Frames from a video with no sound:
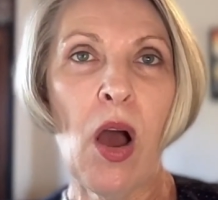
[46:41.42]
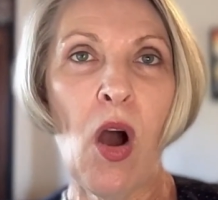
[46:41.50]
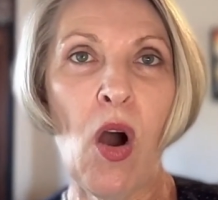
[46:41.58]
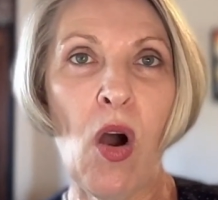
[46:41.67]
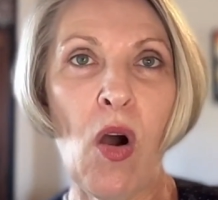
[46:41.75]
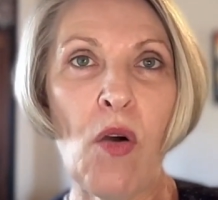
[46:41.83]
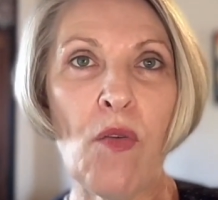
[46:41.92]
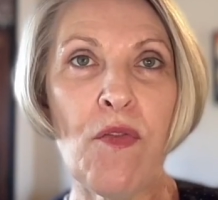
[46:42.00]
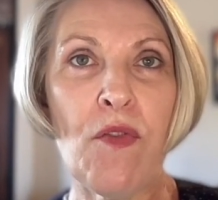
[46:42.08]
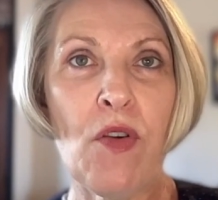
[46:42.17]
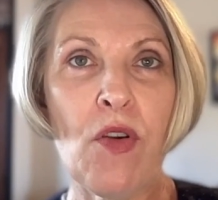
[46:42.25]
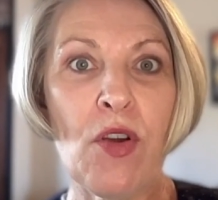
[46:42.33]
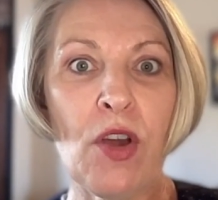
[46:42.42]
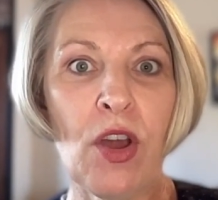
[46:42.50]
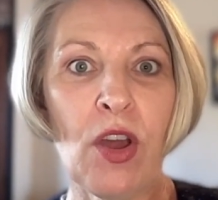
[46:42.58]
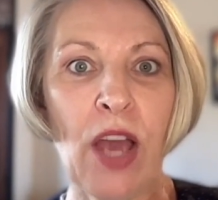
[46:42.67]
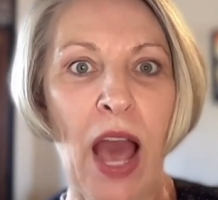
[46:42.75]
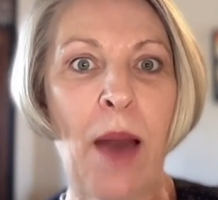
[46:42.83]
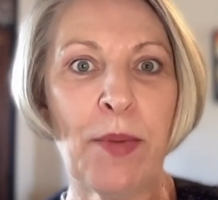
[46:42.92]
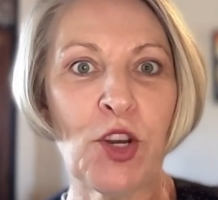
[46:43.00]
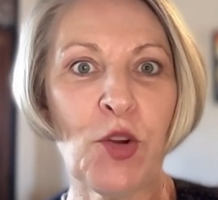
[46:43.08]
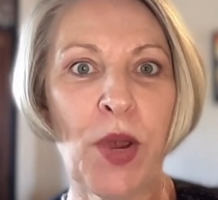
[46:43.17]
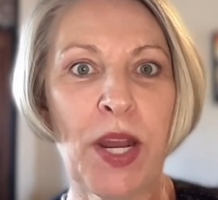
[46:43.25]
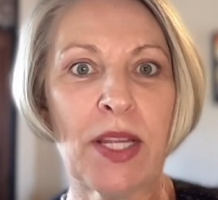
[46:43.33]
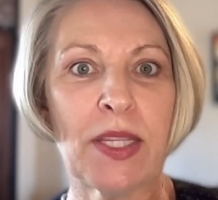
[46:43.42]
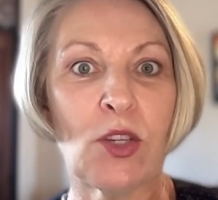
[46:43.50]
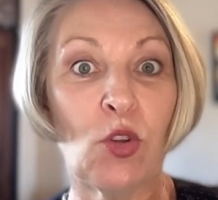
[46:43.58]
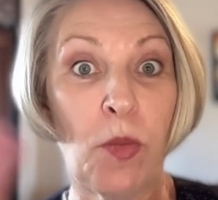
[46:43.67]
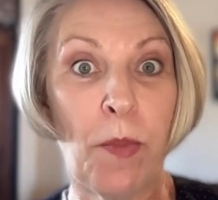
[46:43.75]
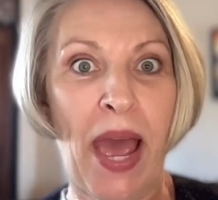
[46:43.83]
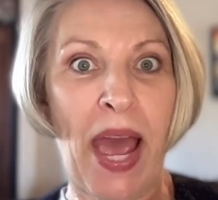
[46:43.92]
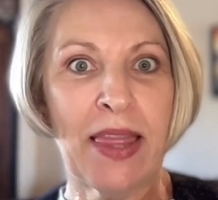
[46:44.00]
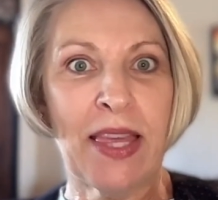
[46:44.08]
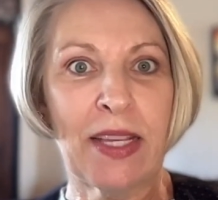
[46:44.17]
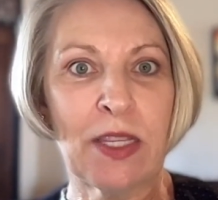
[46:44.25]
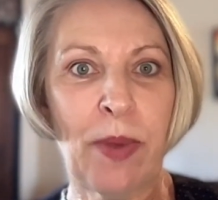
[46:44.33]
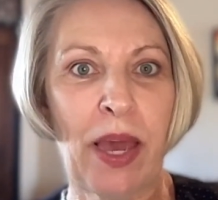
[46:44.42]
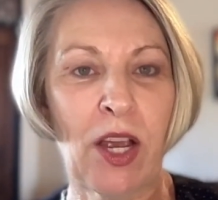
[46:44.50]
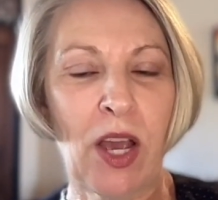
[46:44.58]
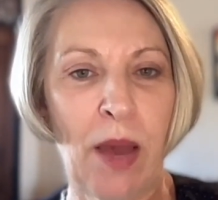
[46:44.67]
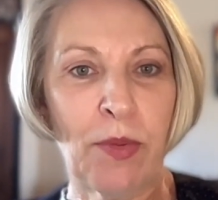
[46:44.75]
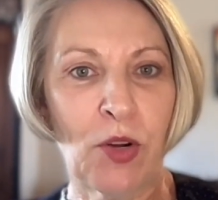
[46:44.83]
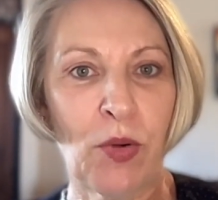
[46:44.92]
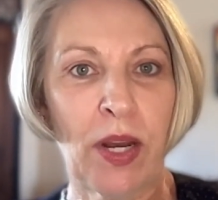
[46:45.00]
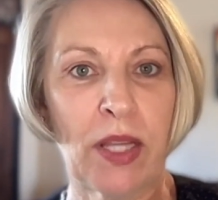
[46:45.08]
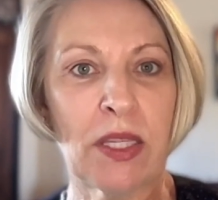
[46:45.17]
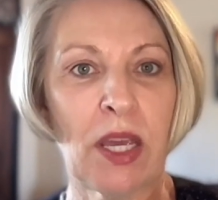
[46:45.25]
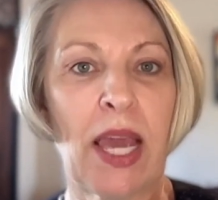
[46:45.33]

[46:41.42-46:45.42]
of carbon credits and all the bad things about carbon credits.